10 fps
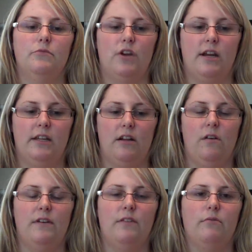trying to get
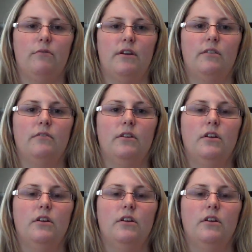all that through there.